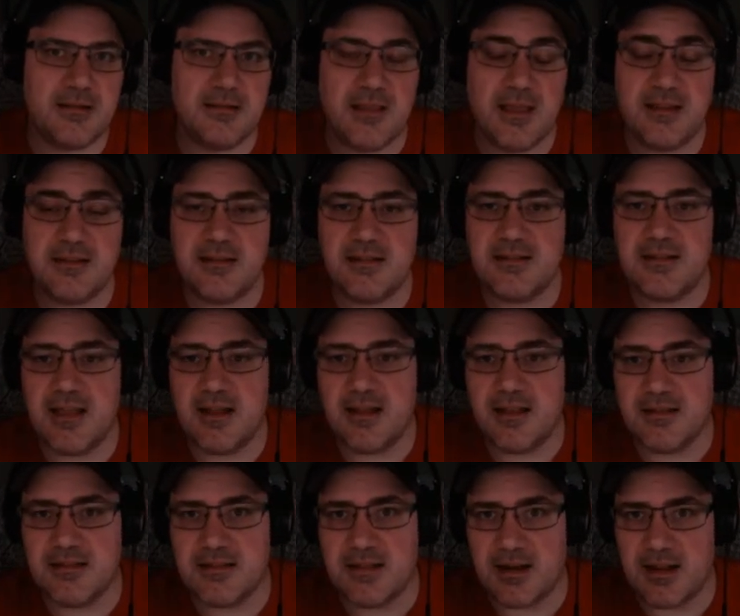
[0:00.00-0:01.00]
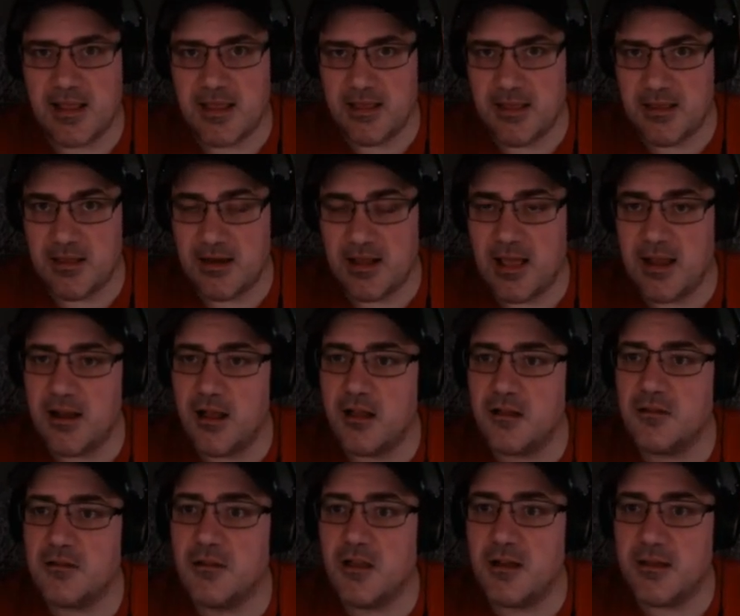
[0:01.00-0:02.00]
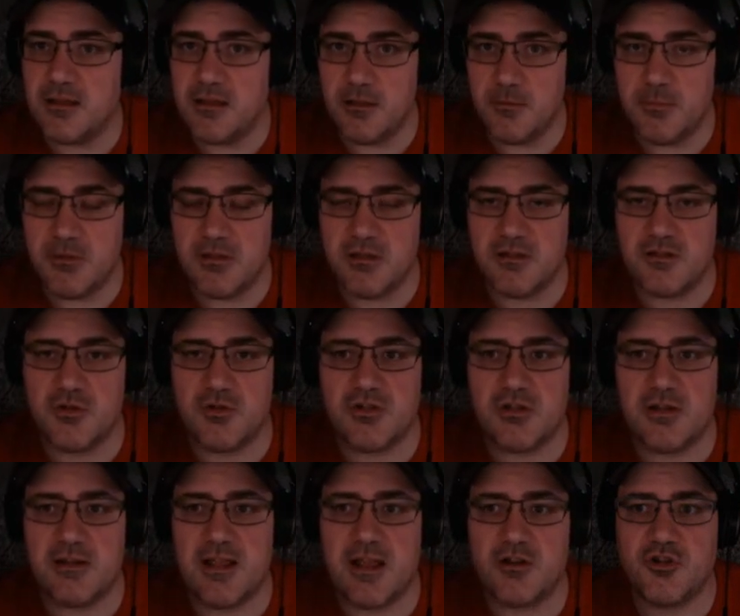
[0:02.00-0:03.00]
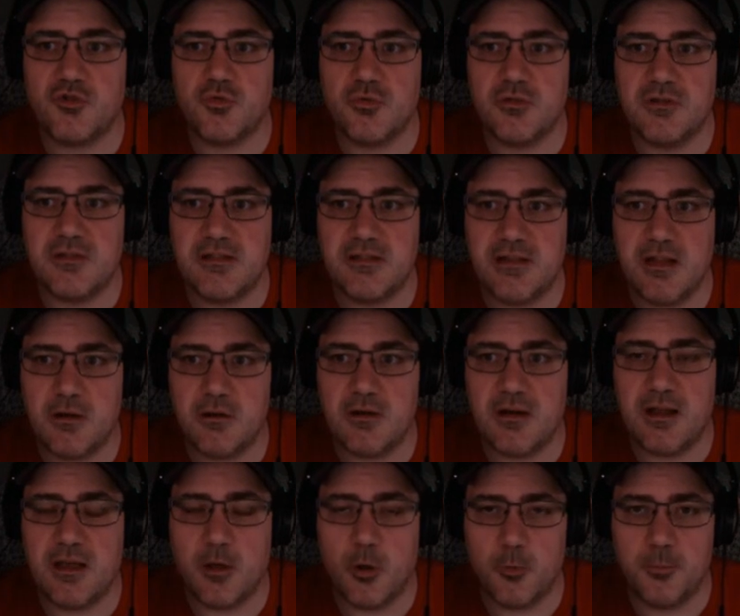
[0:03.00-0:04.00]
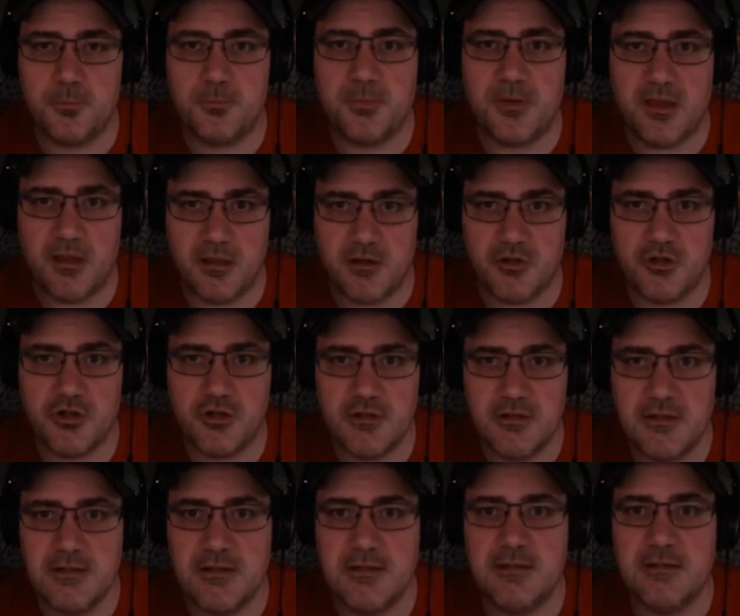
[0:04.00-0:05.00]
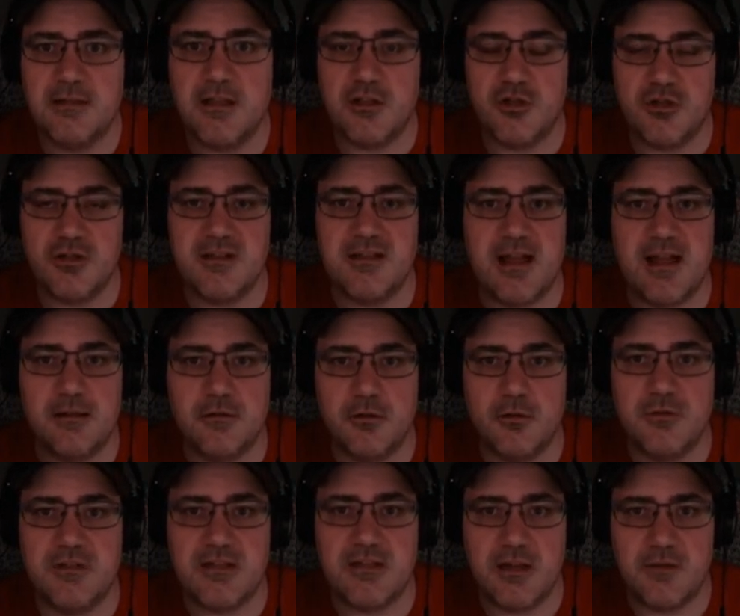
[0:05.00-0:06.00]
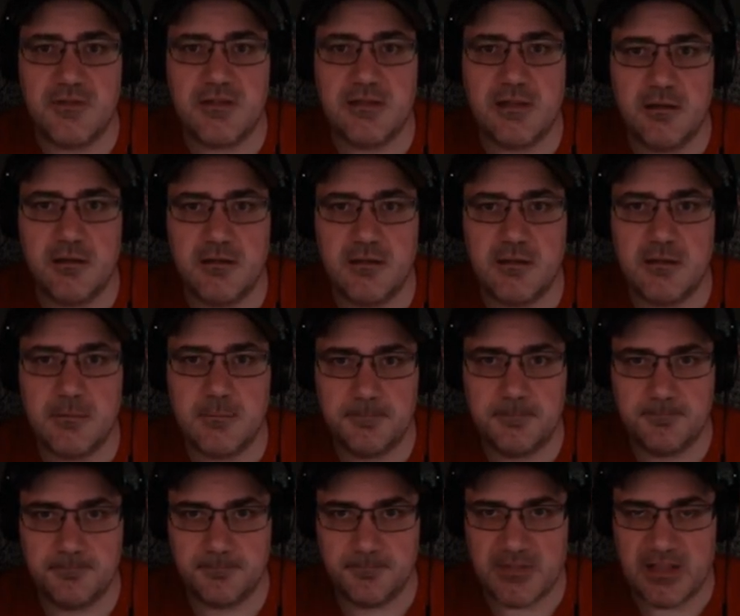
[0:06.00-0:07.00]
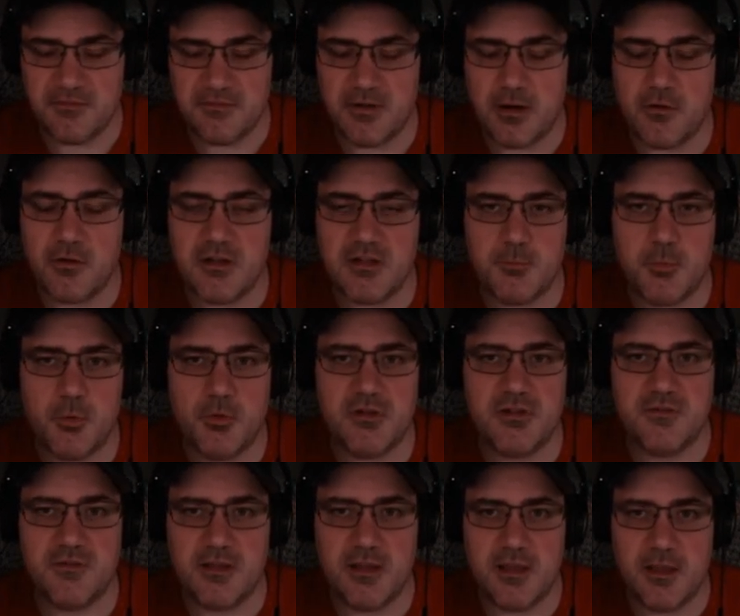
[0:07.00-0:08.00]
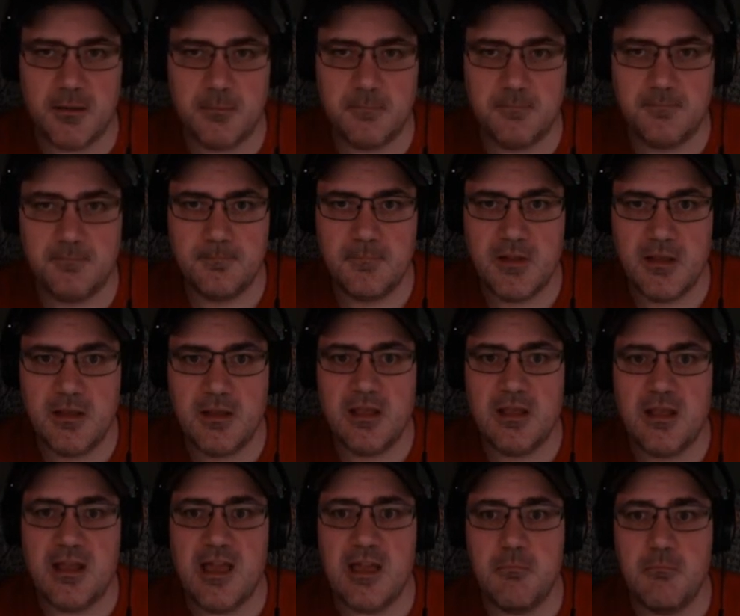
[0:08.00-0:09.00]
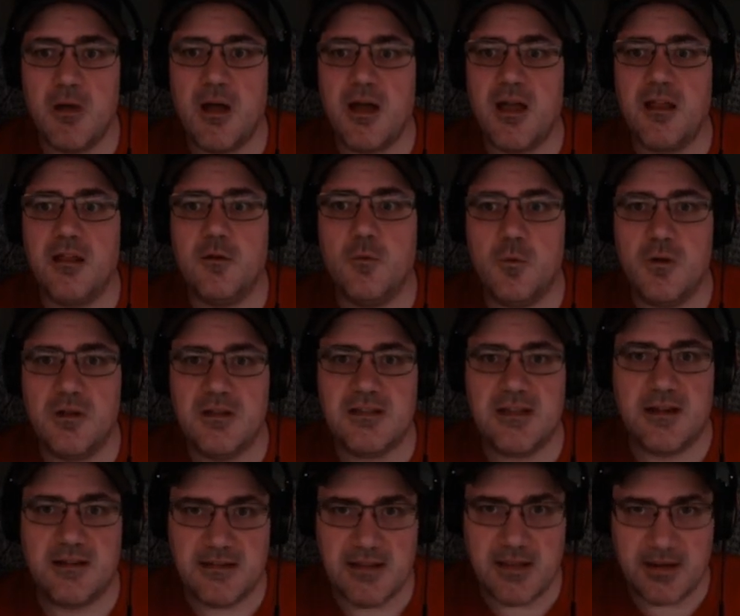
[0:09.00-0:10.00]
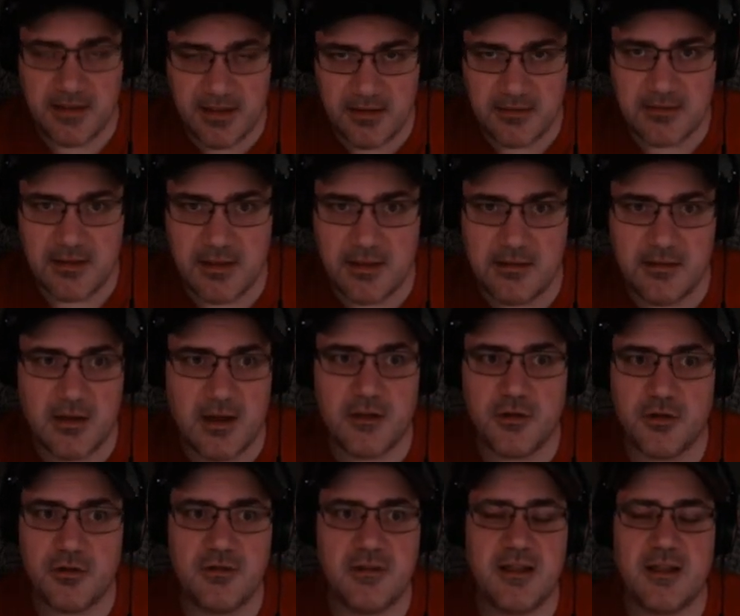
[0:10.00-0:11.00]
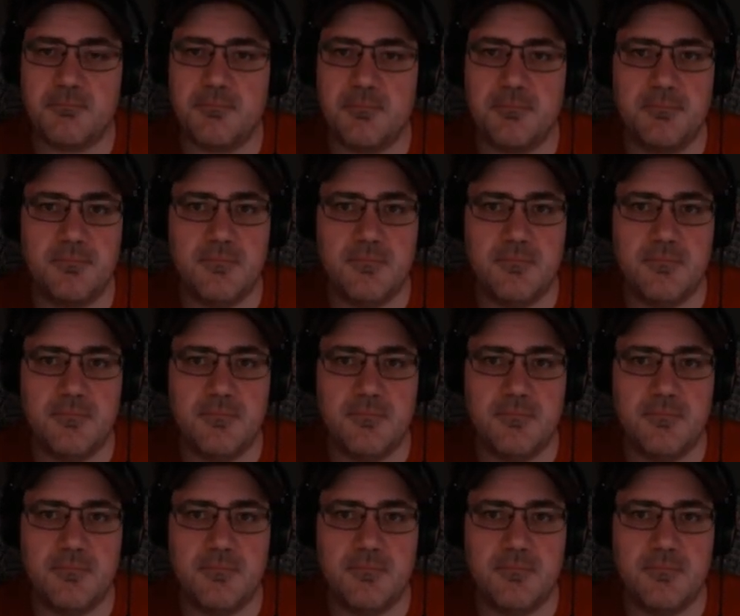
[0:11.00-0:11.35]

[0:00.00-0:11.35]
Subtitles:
Like the dead ends that I hit, I got lucky because there's an actual Sierra help page that you can download save states at various points of the game, and mine was at a dead end and I couldn't get.